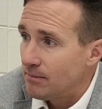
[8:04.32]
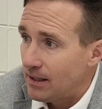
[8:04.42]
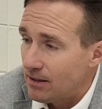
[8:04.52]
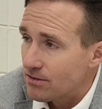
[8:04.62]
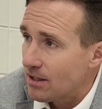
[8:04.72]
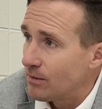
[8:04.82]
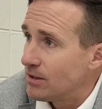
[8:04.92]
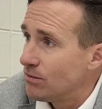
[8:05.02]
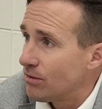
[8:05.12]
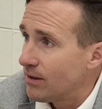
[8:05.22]
man, here's how we
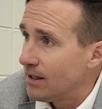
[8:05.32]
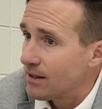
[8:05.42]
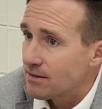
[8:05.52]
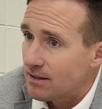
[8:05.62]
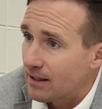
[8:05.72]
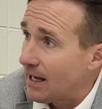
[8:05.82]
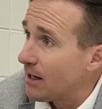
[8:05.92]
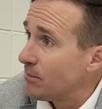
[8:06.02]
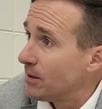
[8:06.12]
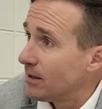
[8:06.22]
do things and
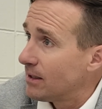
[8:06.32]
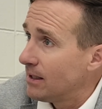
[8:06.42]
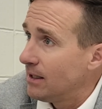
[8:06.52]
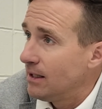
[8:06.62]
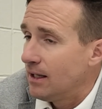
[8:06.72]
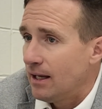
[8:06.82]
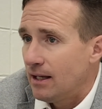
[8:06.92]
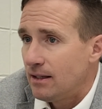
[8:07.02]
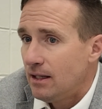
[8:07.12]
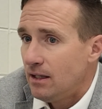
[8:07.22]
accountability
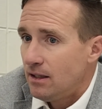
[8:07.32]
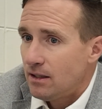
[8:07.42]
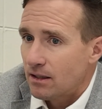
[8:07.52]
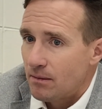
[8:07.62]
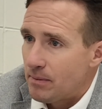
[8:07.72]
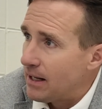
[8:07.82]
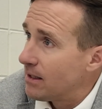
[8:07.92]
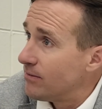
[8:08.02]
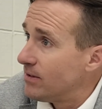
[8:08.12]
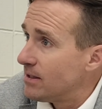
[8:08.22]
and
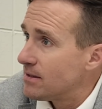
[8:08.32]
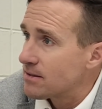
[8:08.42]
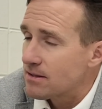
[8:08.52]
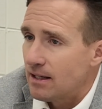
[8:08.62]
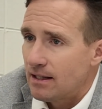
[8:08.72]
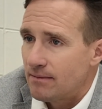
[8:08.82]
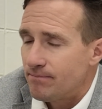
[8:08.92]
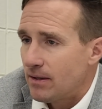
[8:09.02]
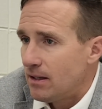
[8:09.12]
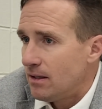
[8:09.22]
competitiveness. And
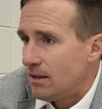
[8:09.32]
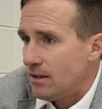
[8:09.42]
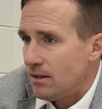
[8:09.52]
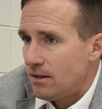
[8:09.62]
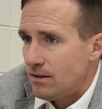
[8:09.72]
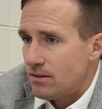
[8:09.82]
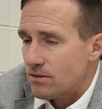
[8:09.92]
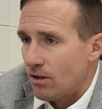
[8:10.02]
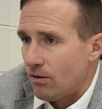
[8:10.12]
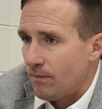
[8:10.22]

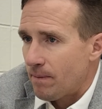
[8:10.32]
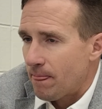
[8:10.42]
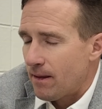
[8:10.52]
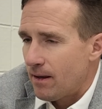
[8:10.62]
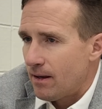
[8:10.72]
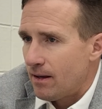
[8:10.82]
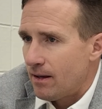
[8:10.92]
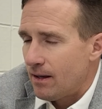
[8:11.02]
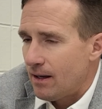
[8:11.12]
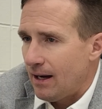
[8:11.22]
so
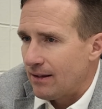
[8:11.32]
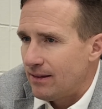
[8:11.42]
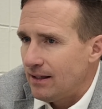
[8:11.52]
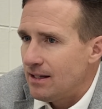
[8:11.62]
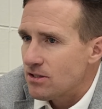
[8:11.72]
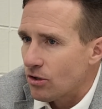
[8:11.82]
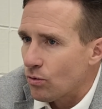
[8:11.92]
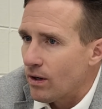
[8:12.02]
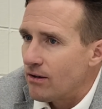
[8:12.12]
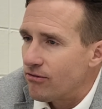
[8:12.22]
I think he's a
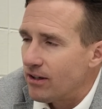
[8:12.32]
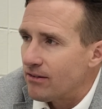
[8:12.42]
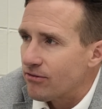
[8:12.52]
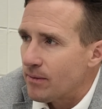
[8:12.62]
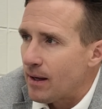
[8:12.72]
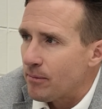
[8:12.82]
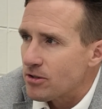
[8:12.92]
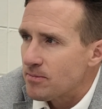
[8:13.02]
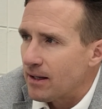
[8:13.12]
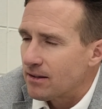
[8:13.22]
great fit from that
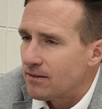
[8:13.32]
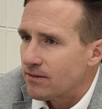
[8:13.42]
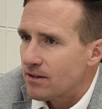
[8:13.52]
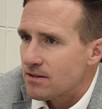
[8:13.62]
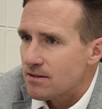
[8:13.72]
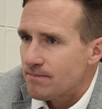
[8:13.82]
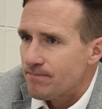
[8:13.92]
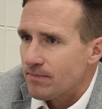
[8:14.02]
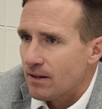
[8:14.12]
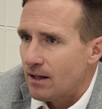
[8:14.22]
perspective because
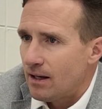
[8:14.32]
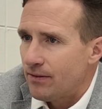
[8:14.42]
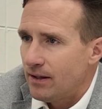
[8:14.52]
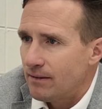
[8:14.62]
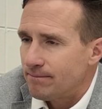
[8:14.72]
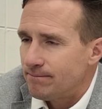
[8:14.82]
I think,